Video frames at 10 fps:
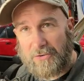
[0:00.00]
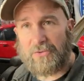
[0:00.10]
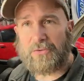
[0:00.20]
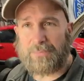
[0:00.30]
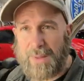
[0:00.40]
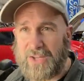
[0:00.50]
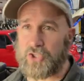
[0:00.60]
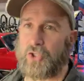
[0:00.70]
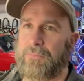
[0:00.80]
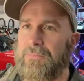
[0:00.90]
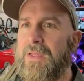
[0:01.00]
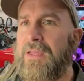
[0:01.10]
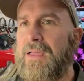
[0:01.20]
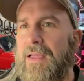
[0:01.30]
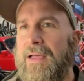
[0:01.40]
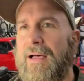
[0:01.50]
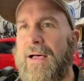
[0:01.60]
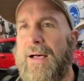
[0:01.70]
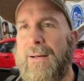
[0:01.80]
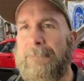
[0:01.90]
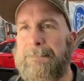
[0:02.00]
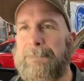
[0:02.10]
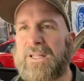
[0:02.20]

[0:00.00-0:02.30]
special. But